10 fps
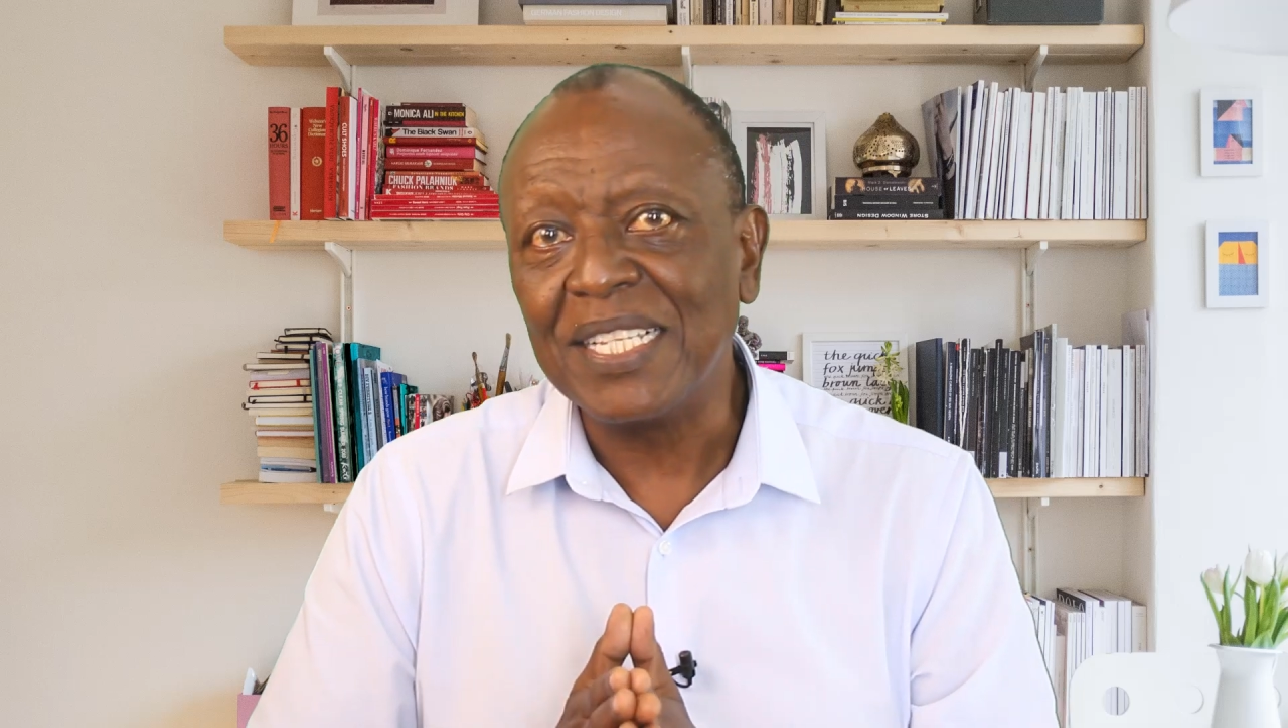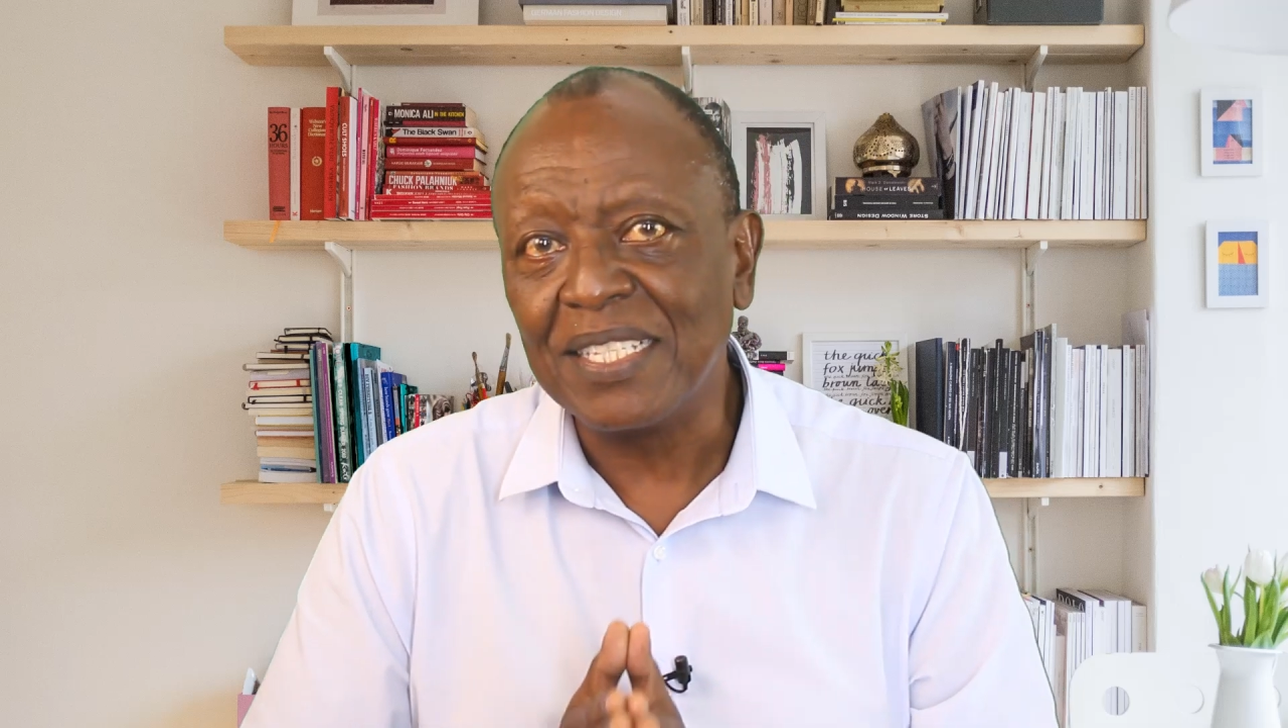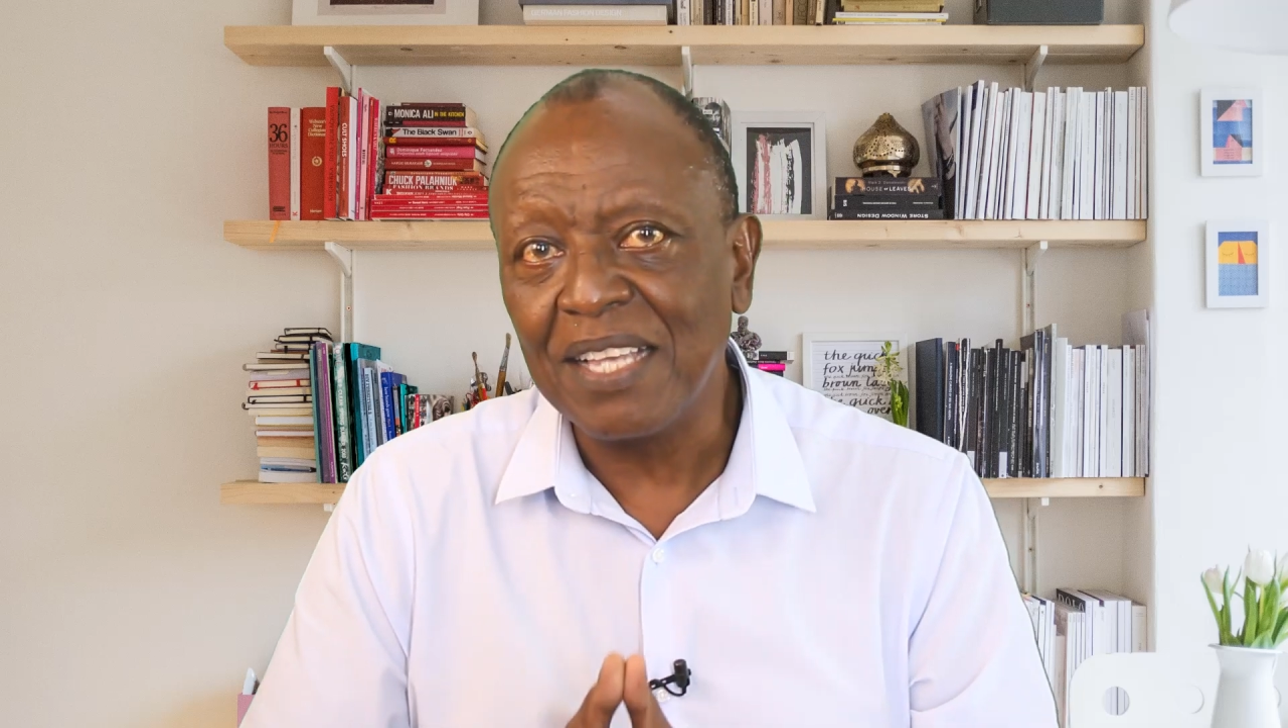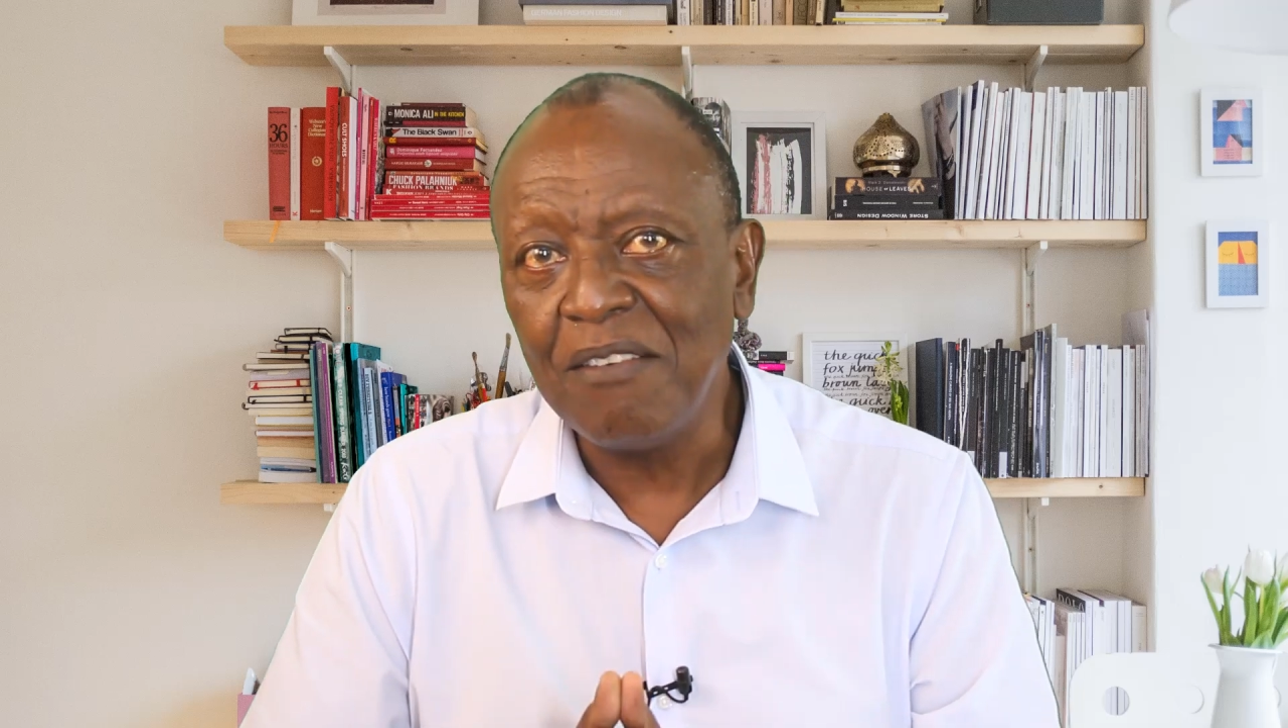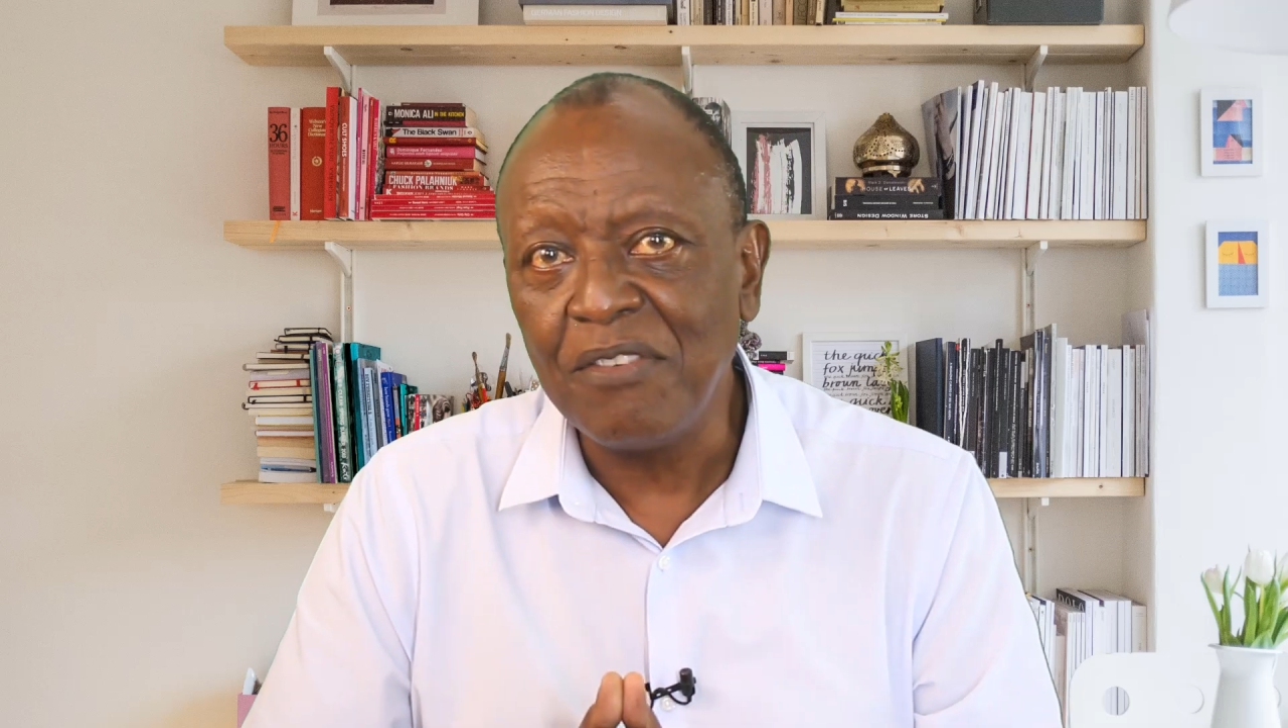
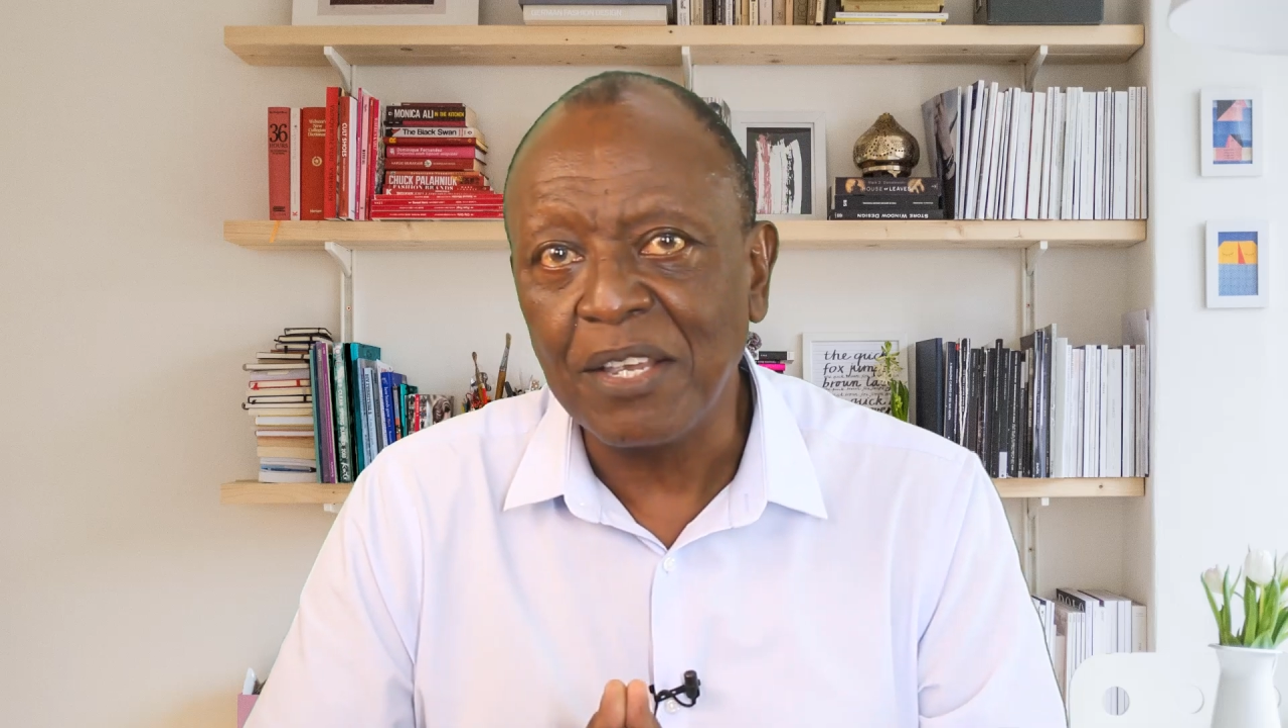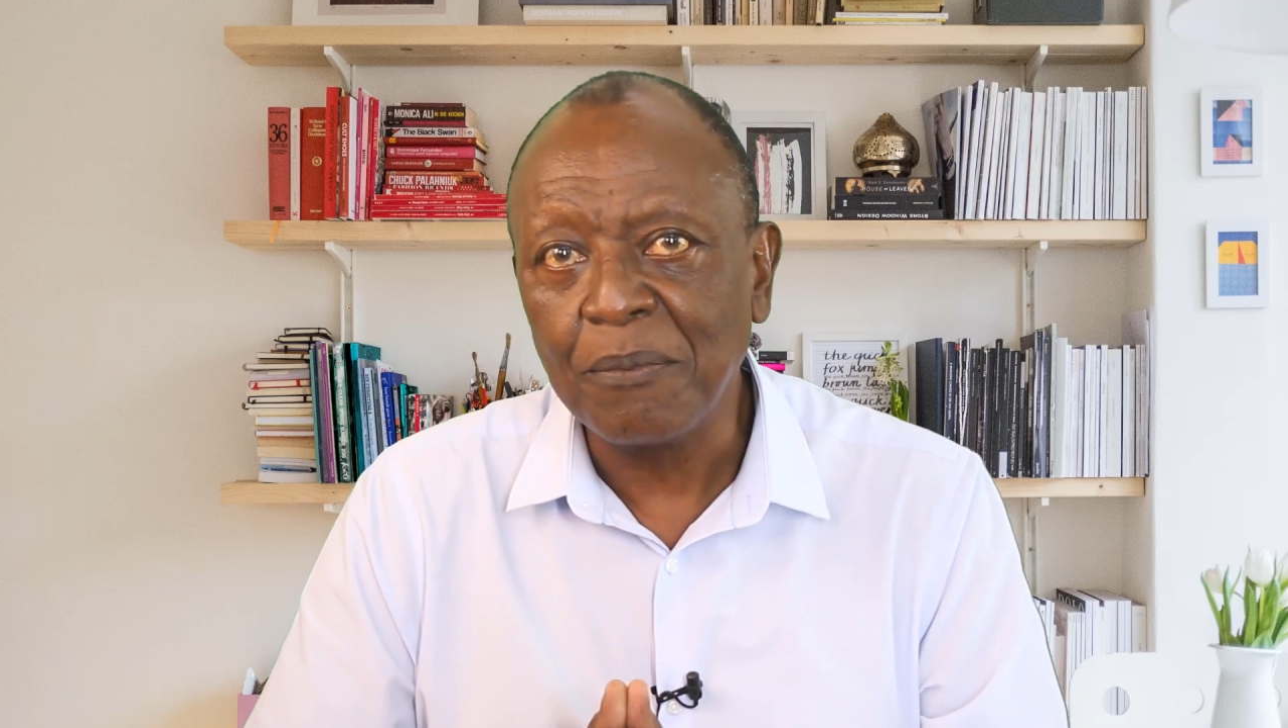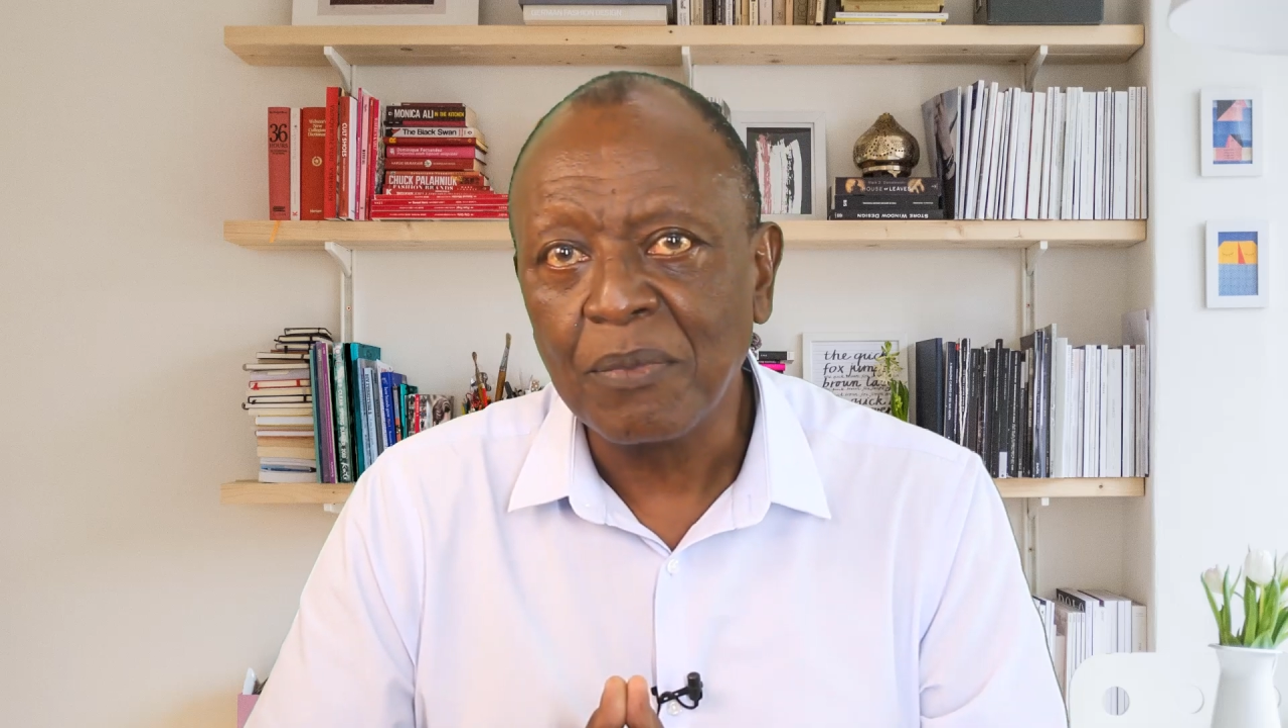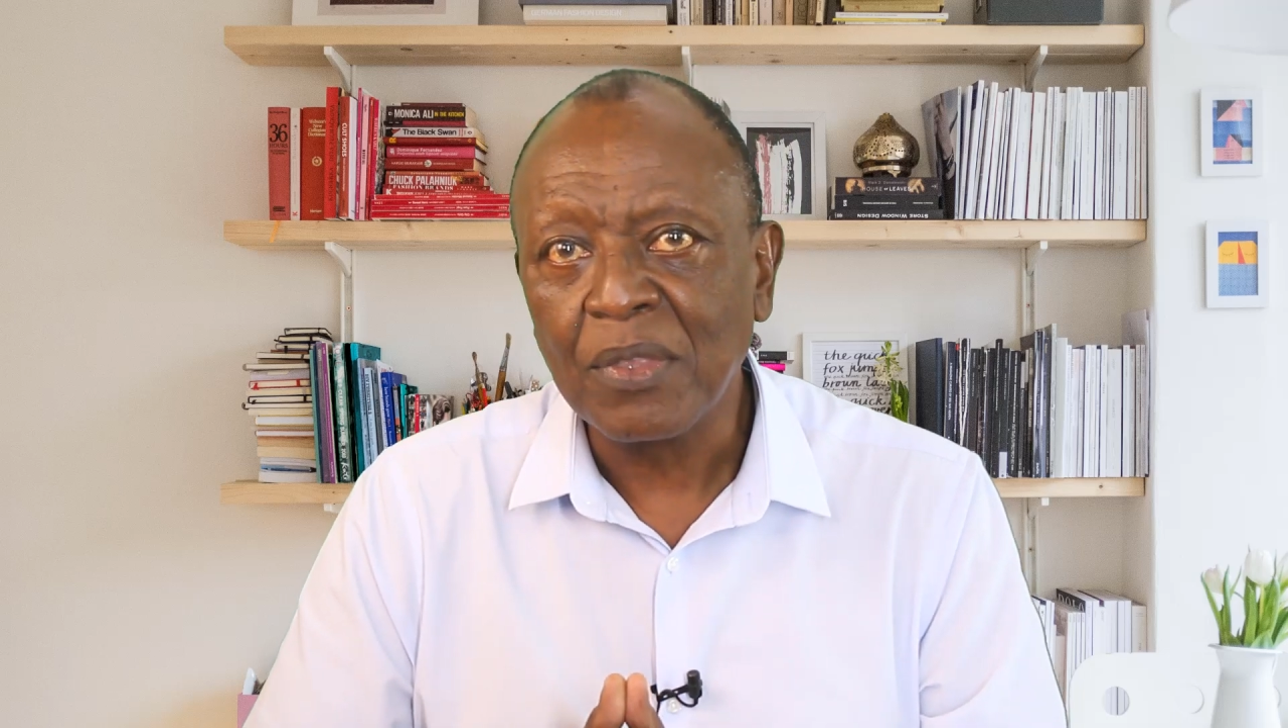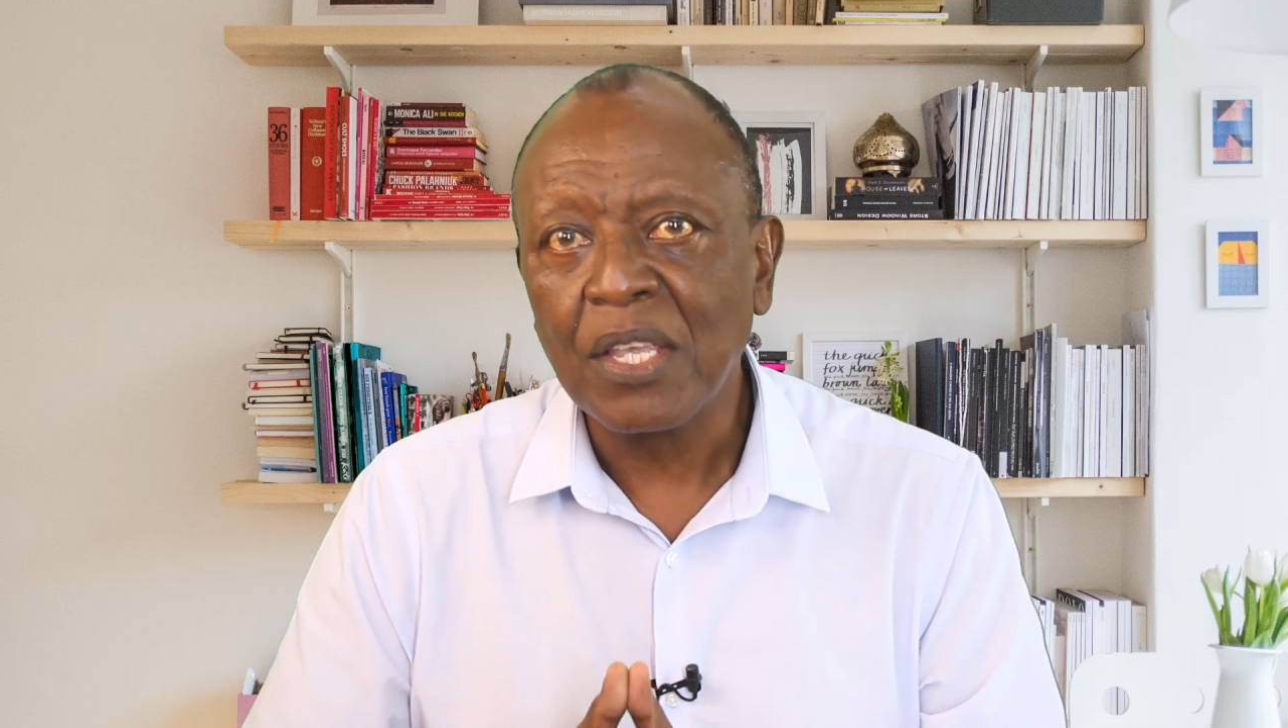
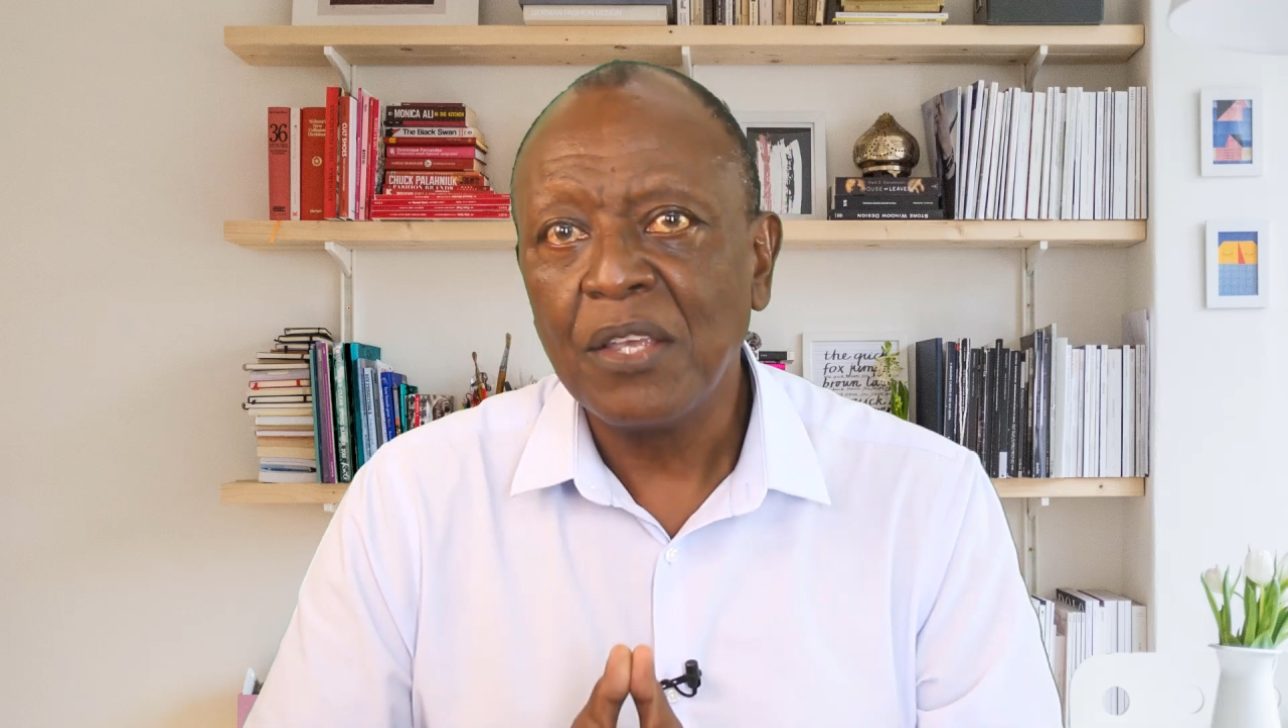saving,